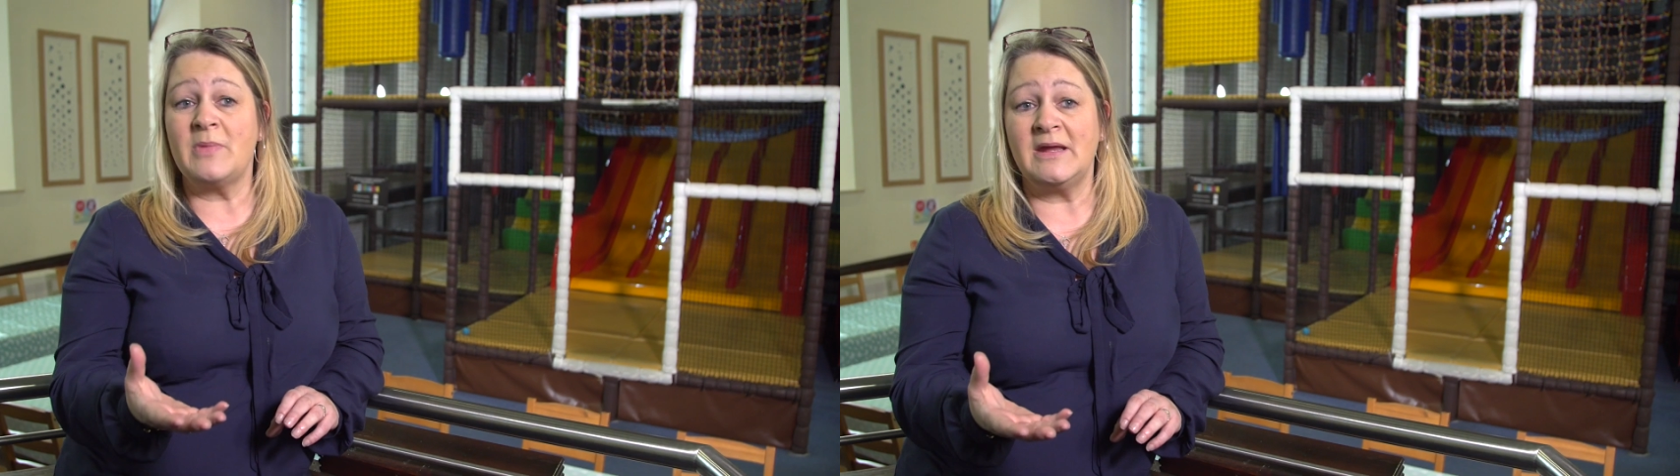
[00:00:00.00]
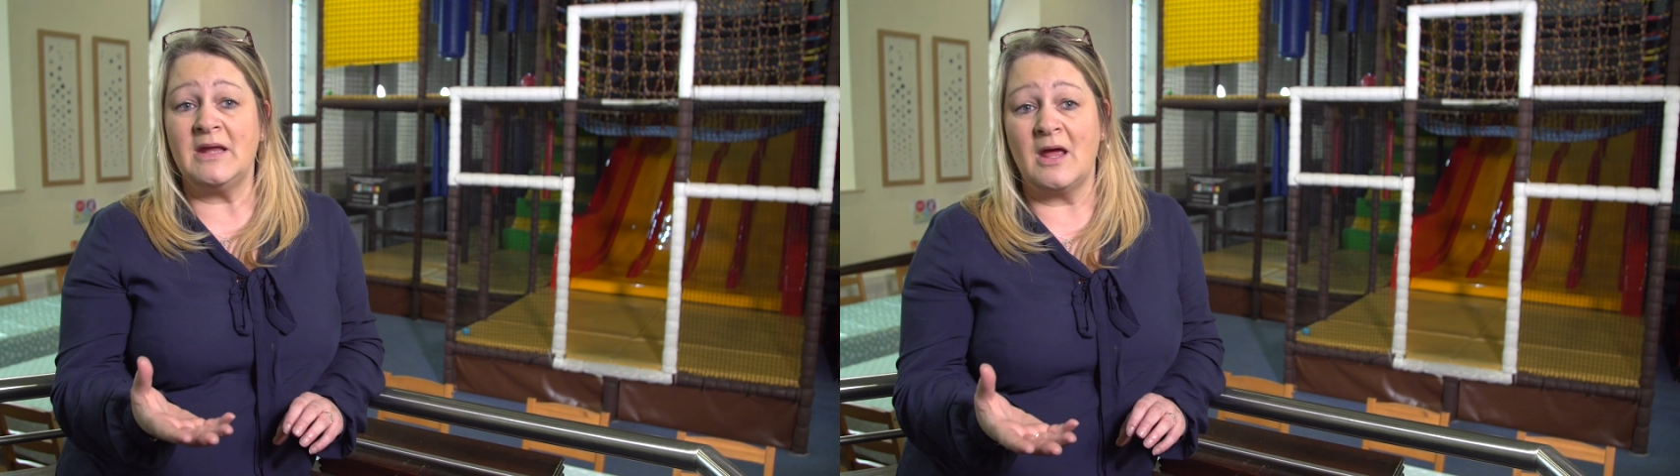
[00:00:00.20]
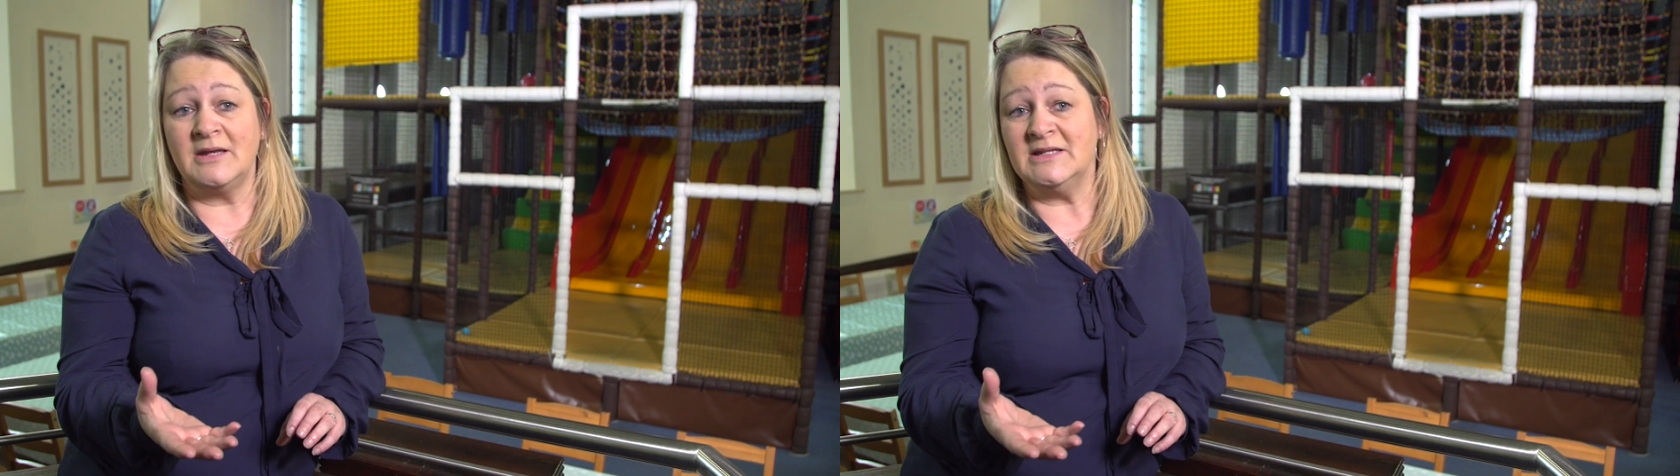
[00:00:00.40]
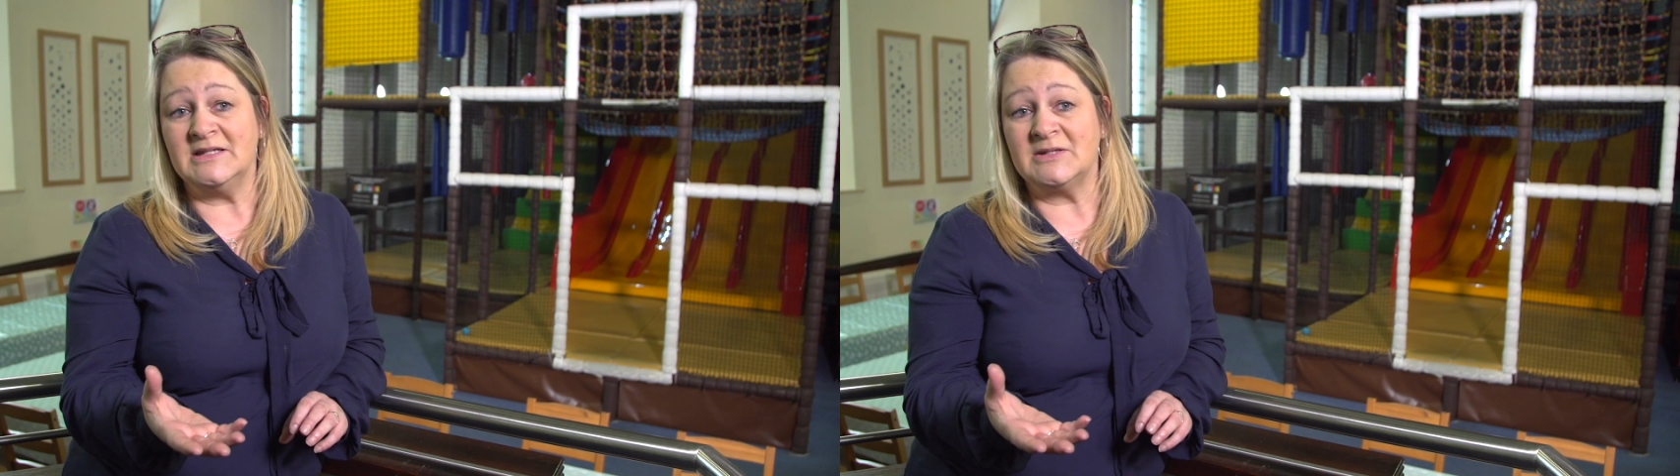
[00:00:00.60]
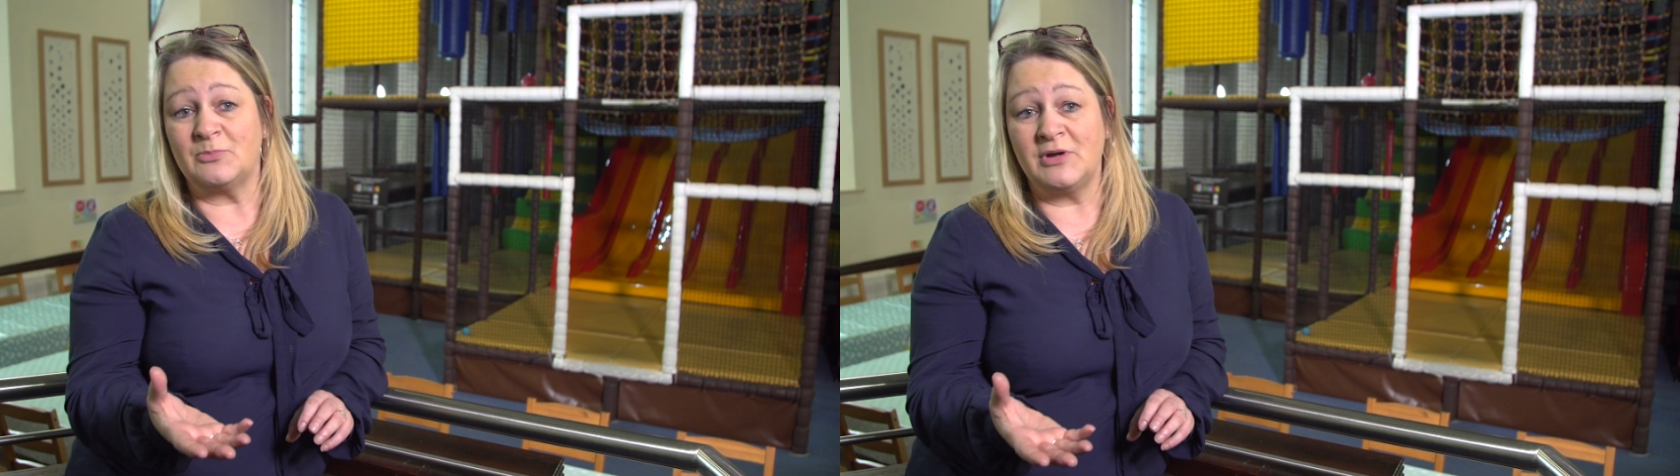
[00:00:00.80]
they
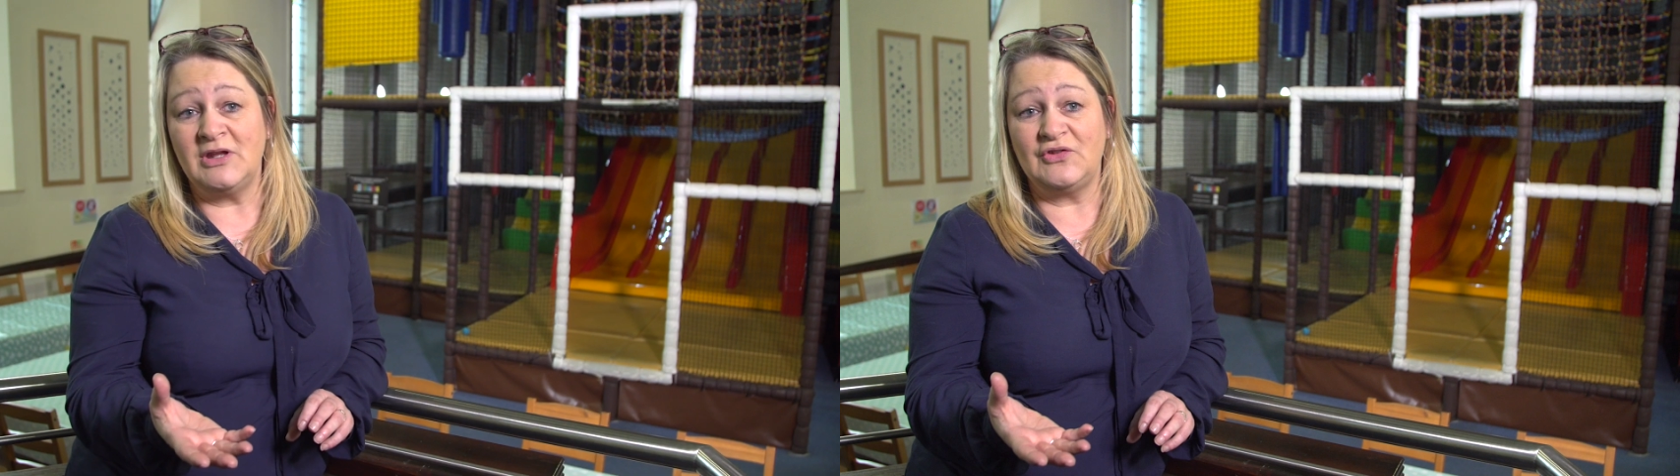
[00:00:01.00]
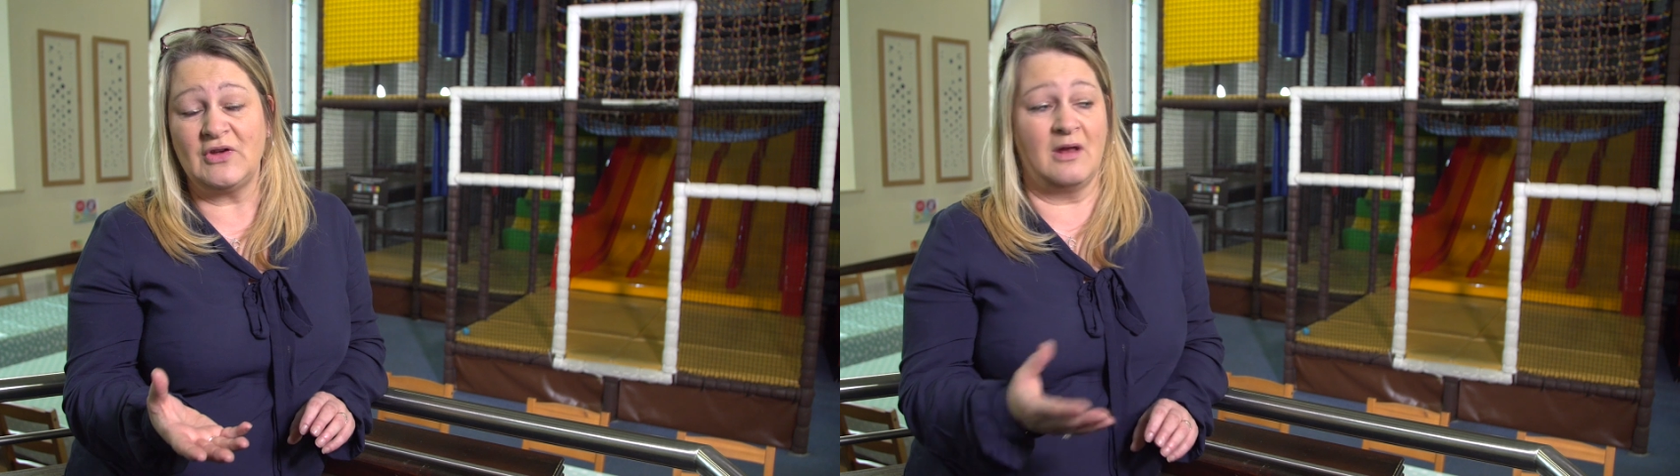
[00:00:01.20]
needed to preach,